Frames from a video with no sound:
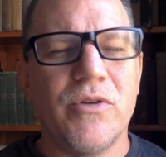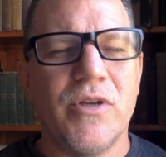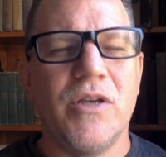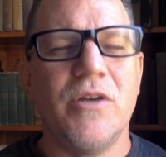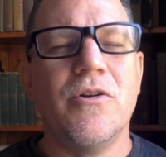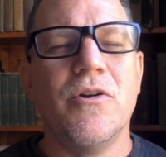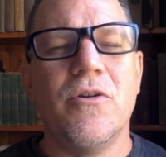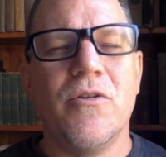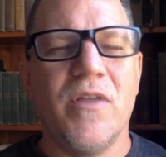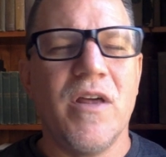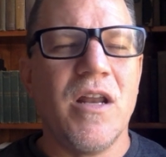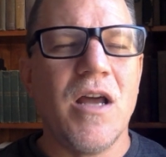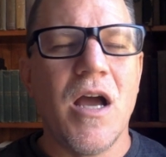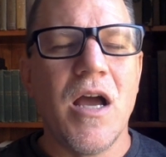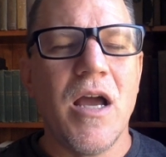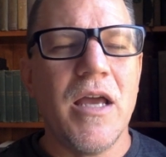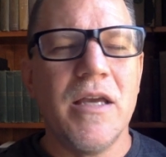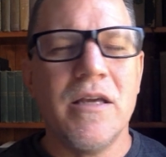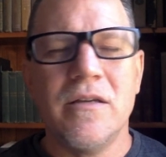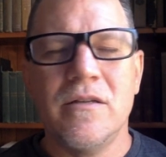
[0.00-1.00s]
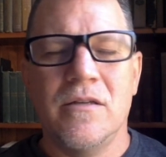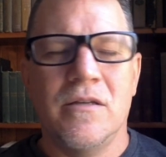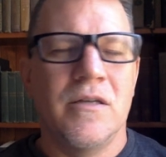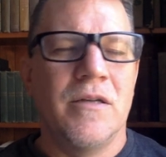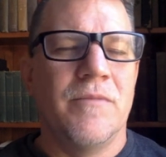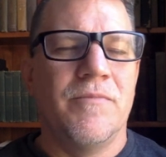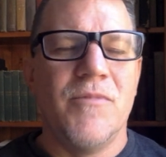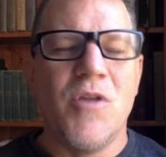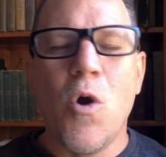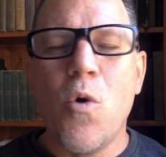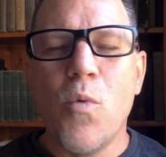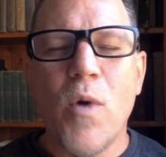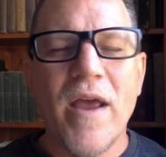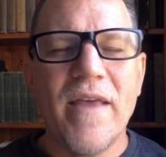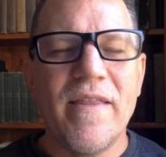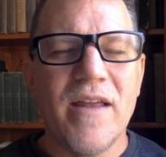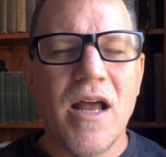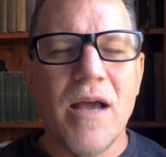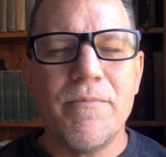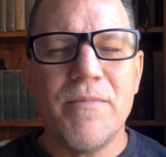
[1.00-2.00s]
here that I no way
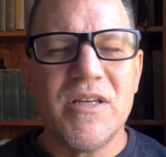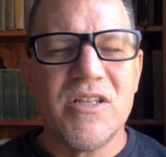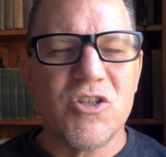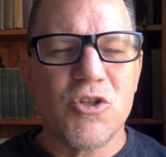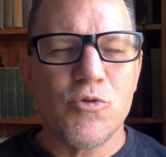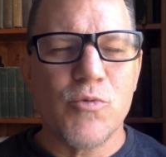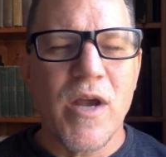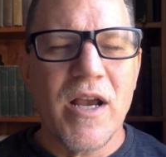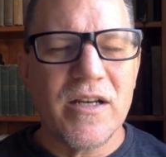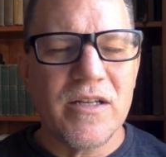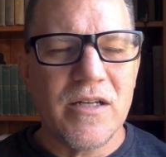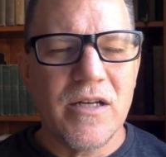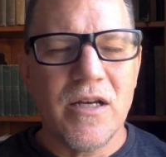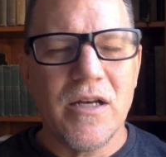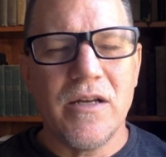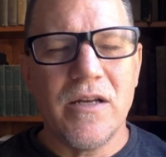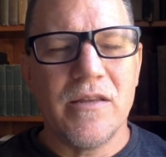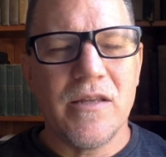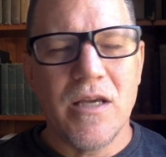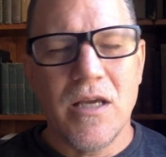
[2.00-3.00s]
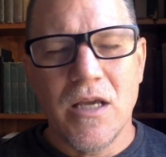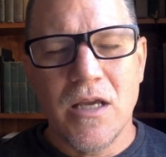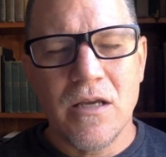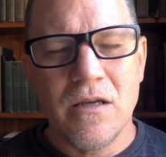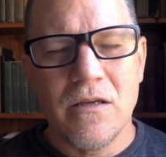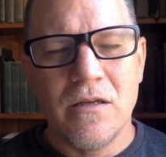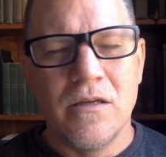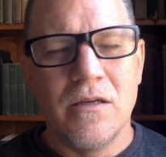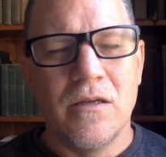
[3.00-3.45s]
that I misdirected anything.